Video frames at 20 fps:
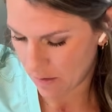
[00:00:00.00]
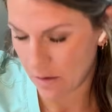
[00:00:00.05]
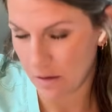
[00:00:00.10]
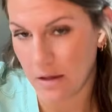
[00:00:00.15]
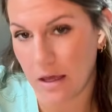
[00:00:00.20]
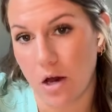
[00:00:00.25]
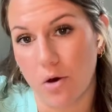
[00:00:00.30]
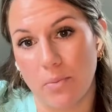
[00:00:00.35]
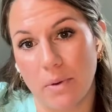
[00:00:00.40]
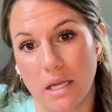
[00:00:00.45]

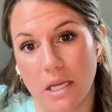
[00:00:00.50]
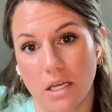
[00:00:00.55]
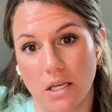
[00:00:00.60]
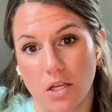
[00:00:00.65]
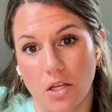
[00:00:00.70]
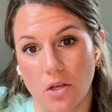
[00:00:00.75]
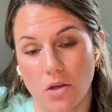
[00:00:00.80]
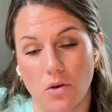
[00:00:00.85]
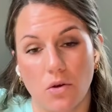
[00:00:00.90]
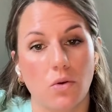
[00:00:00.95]
helping
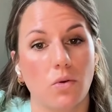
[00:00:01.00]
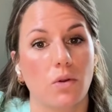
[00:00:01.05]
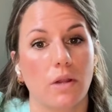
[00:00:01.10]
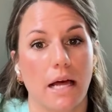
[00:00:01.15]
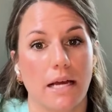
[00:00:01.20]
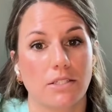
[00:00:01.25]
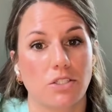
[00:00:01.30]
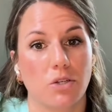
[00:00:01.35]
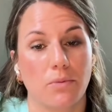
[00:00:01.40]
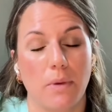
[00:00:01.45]
you
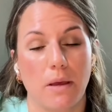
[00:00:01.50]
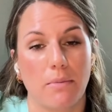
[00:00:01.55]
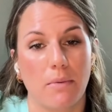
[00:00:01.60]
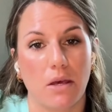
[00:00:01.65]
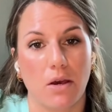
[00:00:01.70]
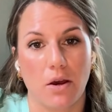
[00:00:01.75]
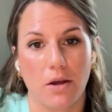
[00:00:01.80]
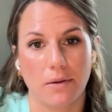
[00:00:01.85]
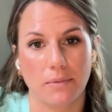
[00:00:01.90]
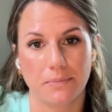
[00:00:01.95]
latch your baby
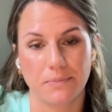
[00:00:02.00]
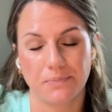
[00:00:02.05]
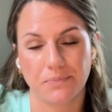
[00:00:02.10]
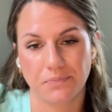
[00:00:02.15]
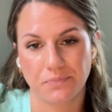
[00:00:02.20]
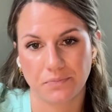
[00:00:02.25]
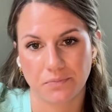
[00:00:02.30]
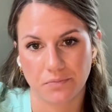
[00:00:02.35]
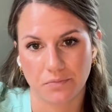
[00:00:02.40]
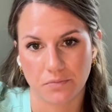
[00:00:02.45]
on.
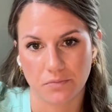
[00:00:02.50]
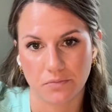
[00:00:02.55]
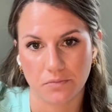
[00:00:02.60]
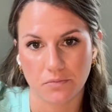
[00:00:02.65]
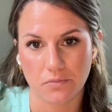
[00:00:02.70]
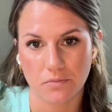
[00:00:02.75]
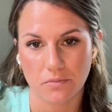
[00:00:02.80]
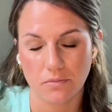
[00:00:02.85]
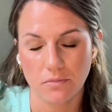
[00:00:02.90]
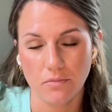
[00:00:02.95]

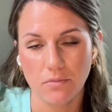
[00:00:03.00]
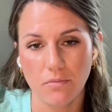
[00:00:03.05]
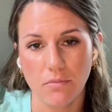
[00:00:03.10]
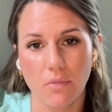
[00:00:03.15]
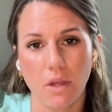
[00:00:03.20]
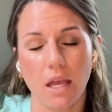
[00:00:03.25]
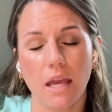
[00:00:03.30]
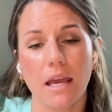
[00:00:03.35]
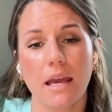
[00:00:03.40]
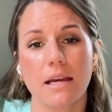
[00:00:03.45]

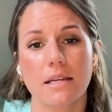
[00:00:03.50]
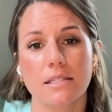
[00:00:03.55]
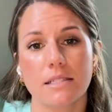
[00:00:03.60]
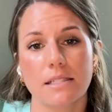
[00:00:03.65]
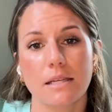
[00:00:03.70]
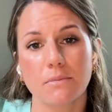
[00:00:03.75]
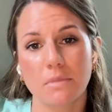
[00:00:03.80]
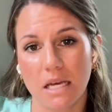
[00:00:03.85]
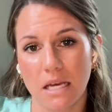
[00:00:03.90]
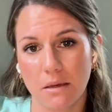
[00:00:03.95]
And
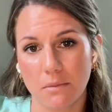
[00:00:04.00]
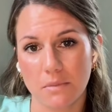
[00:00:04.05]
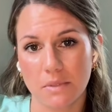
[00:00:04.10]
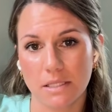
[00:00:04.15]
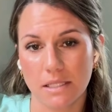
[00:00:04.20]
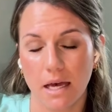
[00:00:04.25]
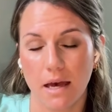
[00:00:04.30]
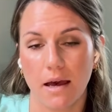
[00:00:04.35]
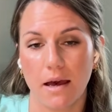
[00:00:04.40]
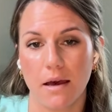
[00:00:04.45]
sometimes,
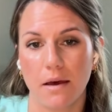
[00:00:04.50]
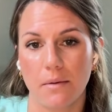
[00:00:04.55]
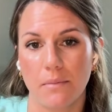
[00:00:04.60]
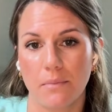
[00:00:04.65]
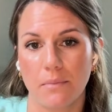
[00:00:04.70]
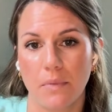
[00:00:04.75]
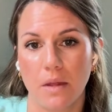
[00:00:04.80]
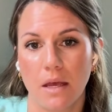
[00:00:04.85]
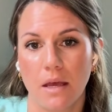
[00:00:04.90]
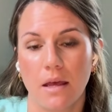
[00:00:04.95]

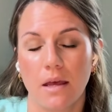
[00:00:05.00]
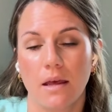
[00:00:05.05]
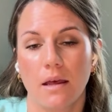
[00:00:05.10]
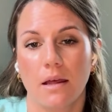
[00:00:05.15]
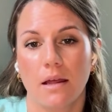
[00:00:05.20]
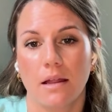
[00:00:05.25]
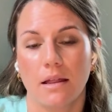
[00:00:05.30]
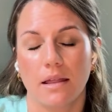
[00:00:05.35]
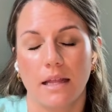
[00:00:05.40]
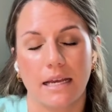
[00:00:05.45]

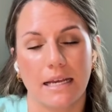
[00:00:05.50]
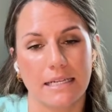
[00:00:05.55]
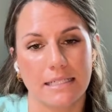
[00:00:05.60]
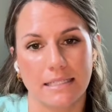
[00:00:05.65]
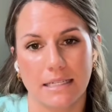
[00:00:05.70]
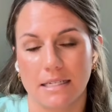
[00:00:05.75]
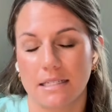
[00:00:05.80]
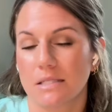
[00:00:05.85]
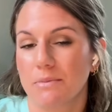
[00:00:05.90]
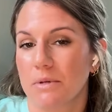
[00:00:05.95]
like I
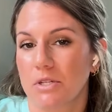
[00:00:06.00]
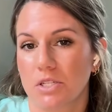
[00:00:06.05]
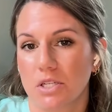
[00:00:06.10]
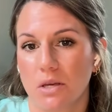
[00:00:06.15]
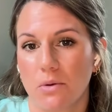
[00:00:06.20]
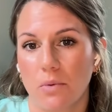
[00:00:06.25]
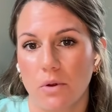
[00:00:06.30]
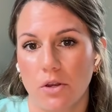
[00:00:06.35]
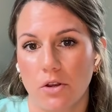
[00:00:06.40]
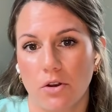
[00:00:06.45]
said, especially
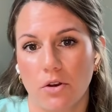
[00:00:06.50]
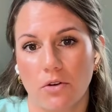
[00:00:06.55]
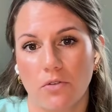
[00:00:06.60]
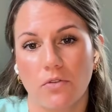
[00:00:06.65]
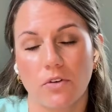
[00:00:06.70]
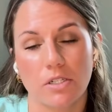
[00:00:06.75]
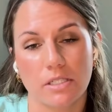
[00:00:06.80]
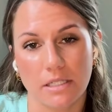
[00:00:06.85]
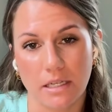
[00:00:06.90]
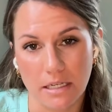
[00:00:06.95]
when you're
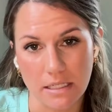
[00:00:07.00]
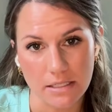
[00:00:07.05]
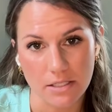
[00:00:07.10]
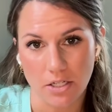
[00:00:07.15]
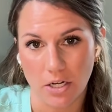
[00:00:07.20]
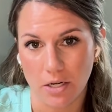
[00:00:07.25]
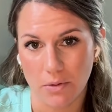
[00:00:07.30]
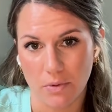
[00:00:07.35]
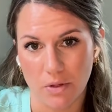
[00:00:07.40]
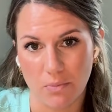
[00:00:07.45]
first getting
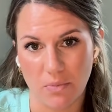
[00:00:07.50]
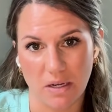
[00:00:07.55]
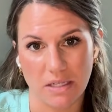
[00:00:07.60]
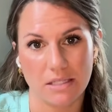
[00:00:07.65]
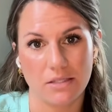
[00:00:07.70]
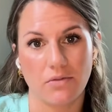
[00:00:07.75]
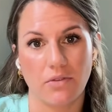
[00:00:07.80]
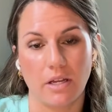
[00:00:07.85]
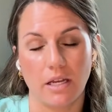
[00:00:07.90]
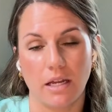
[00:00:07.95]
started with
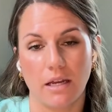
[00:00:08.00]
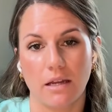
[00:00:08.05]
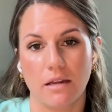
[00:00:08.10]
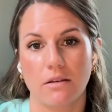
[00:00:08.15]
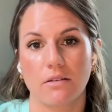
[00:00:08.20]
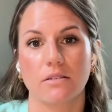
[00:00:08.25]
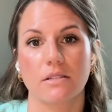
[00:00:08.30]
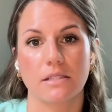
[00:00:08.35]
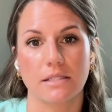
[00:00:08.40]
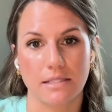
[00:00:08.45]
breastfeeding
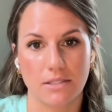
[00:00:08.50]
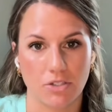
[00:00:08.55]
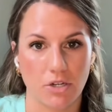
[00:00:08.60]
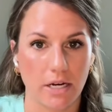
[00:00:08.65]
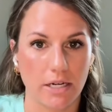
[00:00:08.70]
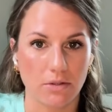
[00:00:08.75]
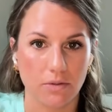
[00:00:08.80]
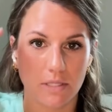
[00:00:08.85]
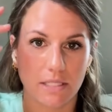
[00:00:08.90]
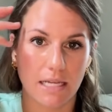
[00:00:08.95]
and
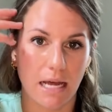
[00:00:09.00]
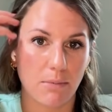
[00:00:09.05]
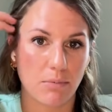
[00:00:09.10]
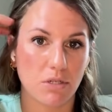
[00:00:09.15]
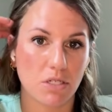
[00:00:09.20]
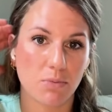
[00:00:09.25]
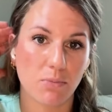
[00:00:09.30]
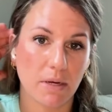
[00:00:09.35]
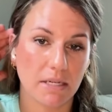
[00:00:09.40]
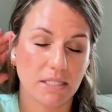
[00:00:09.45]
trying to
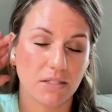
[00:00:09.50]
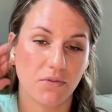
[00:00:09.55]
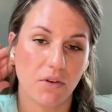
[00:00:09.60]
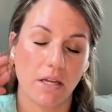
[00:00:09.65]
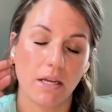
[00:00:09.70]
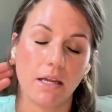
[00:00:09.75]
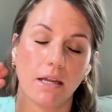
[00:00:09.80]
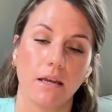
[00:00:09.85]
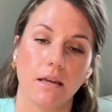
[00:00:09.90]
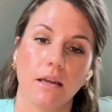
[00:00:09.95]
establish
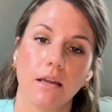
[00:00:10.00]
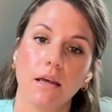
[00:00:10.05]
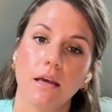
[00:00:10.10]
breastfeeding,